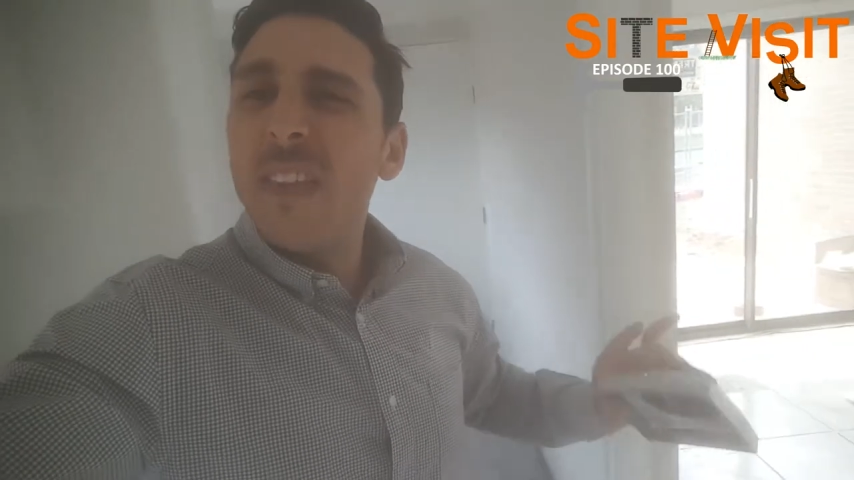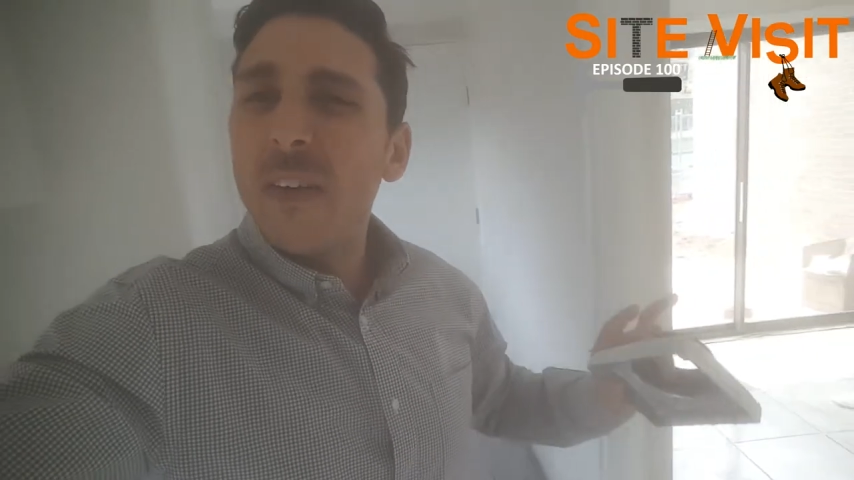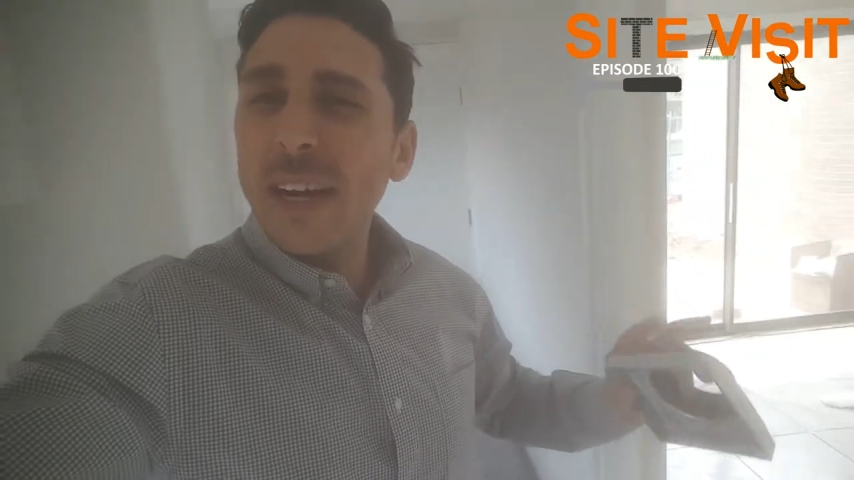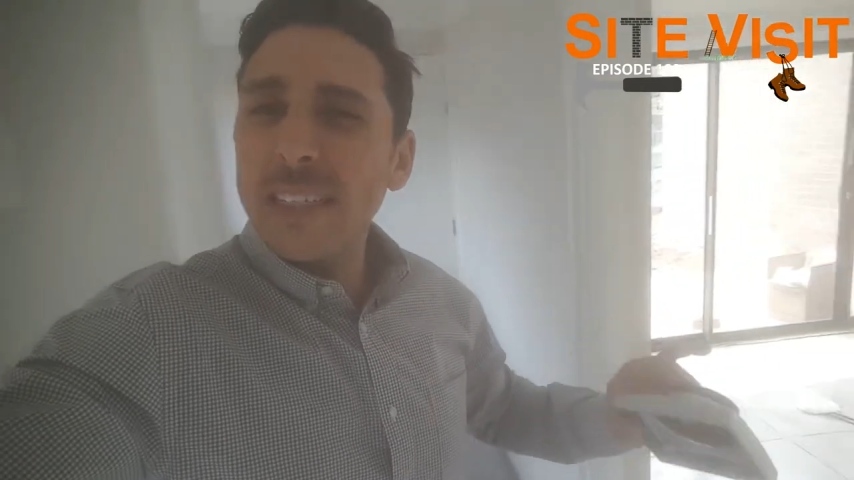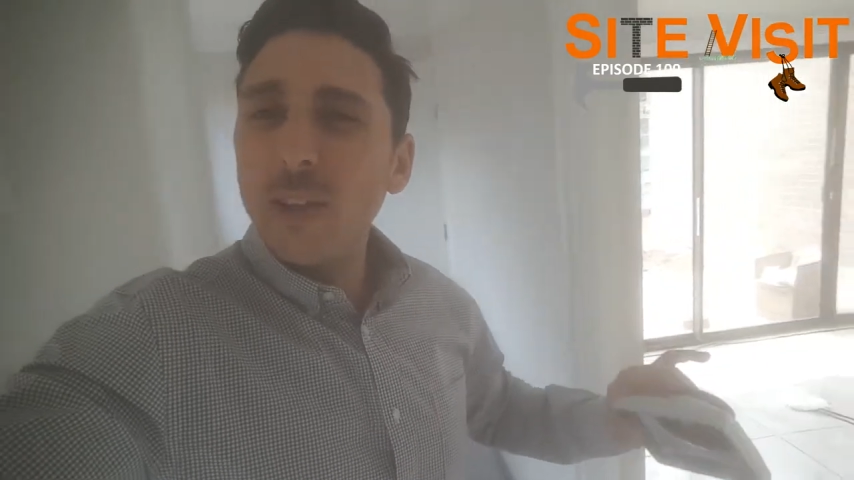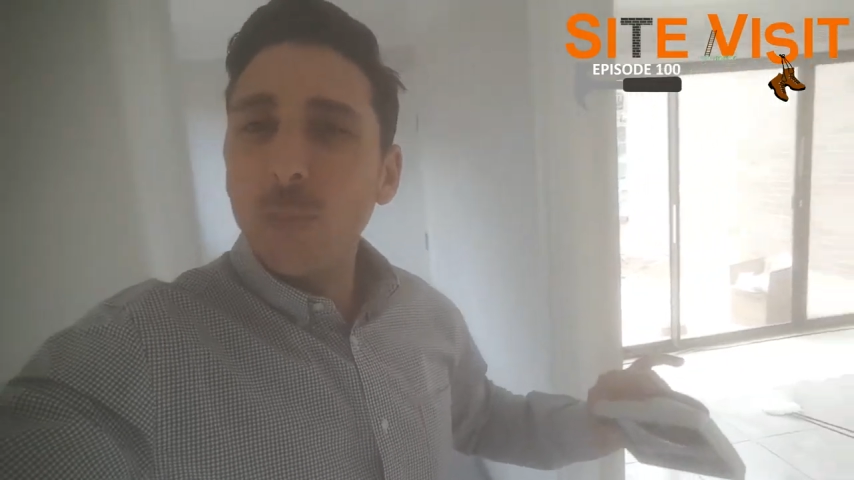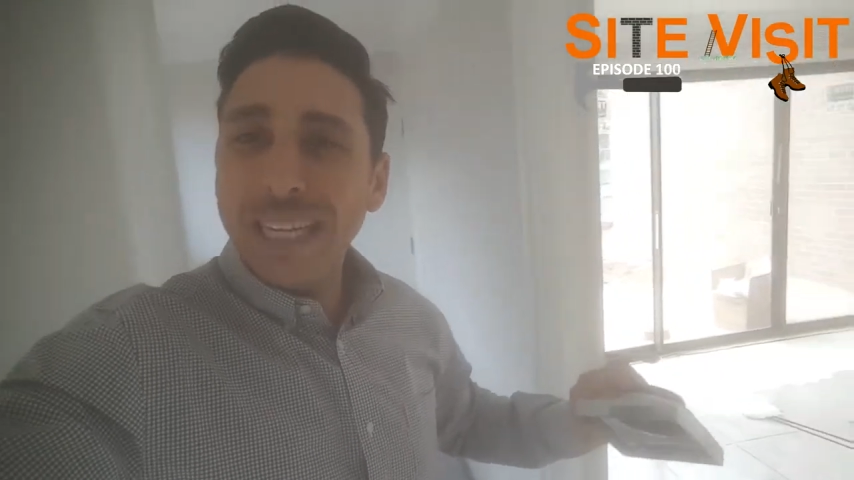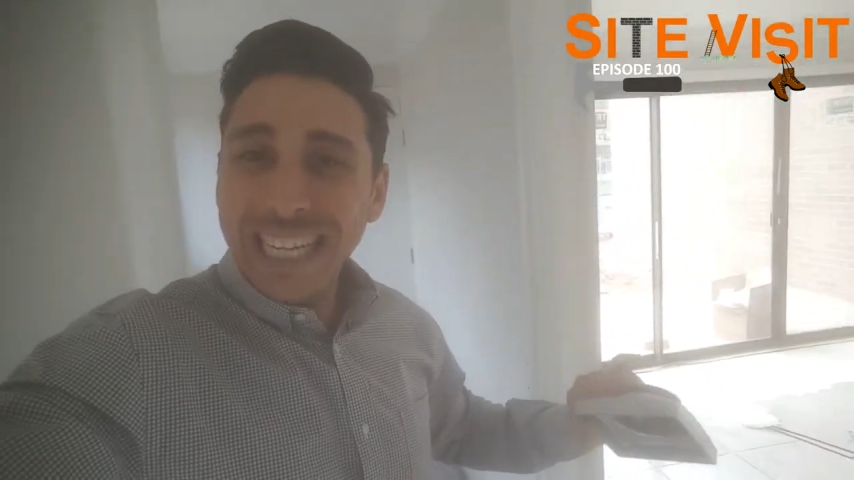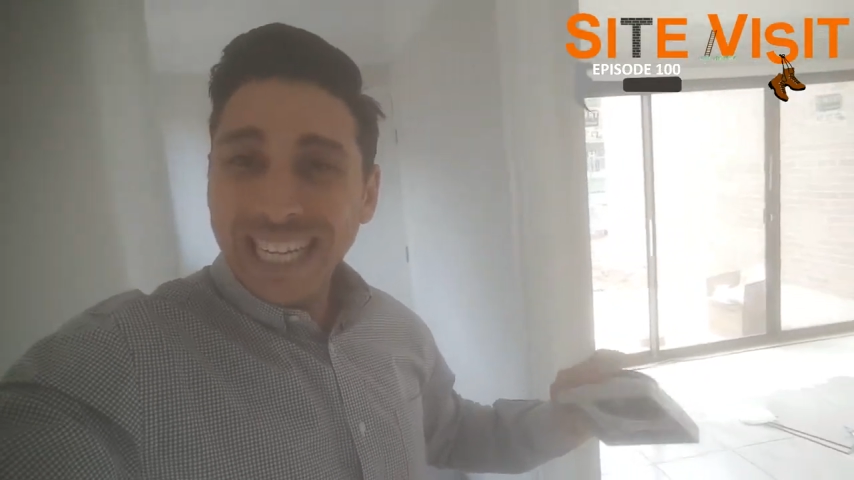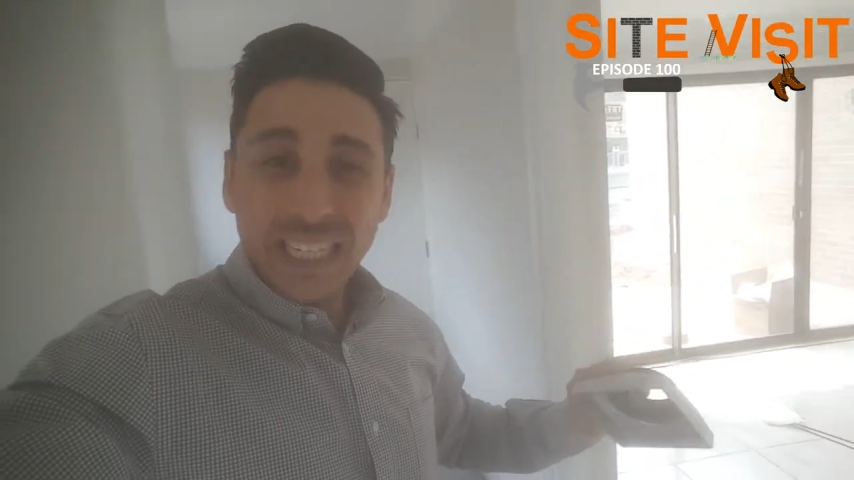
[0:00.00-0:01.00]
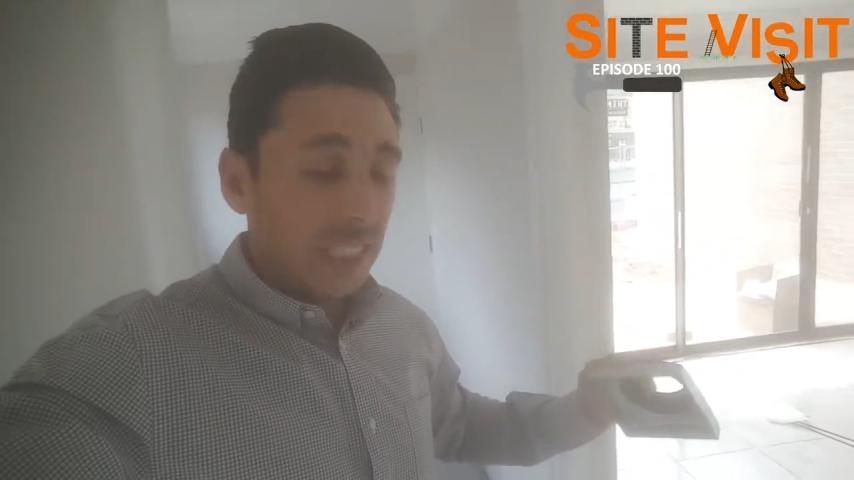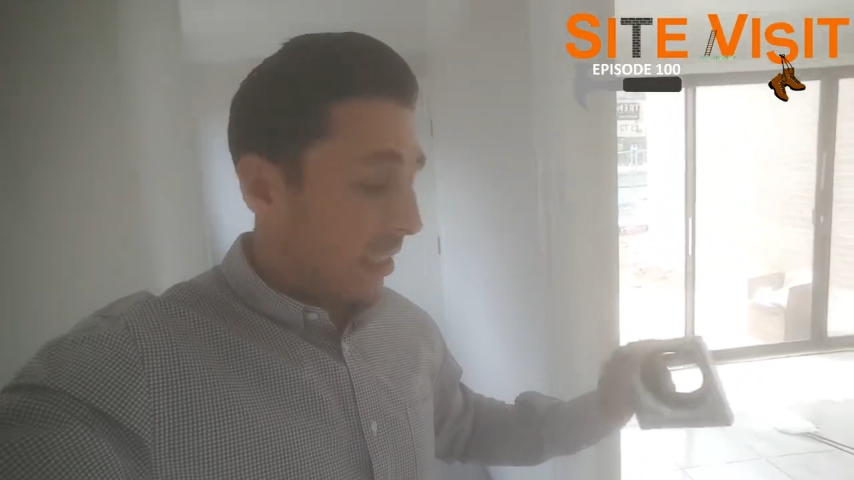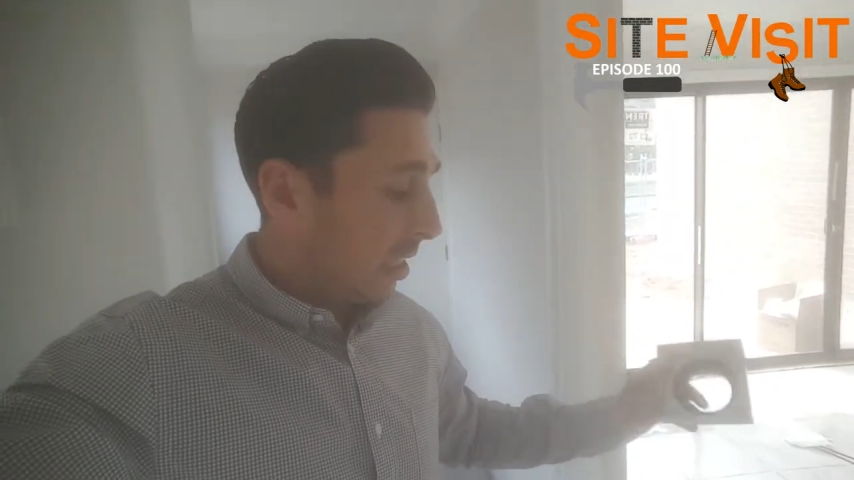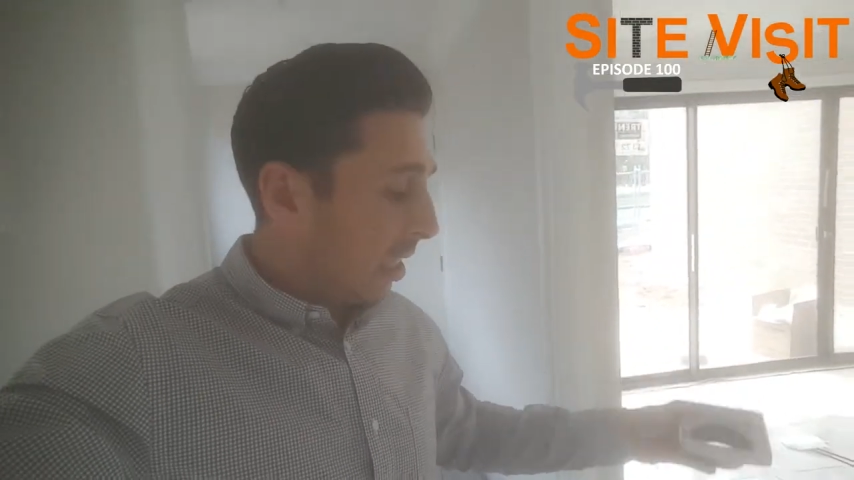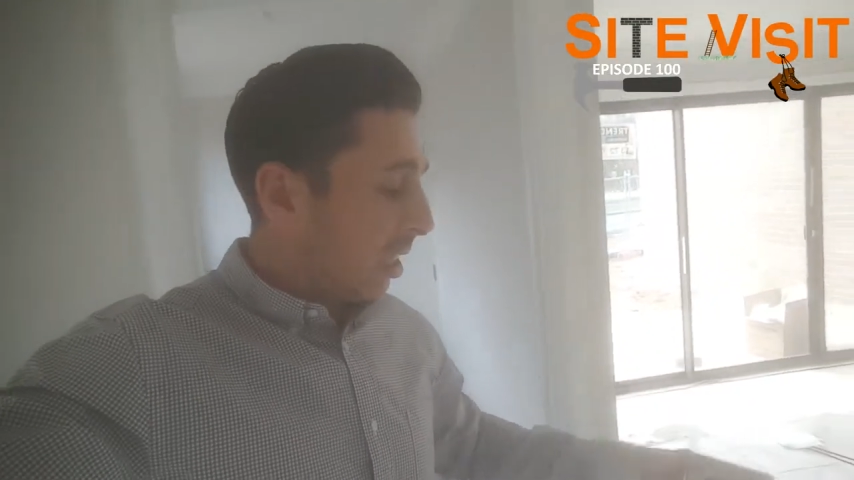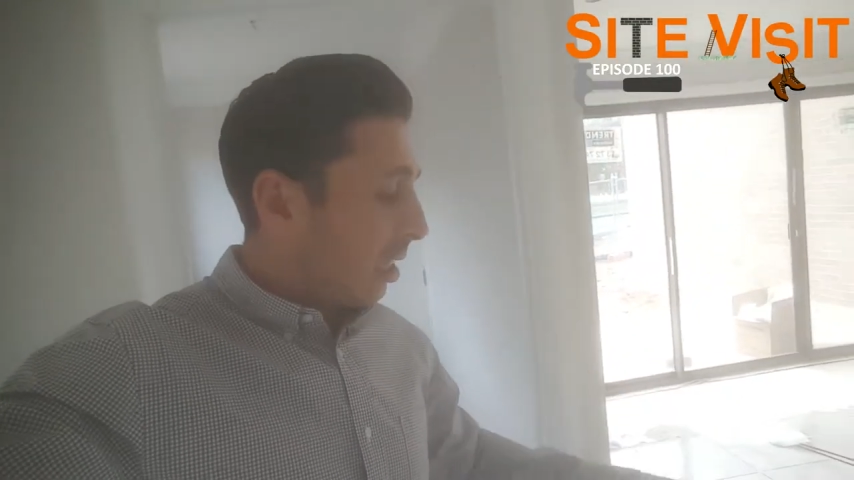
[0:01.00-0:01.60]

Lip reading: The grate's a little bit hidden,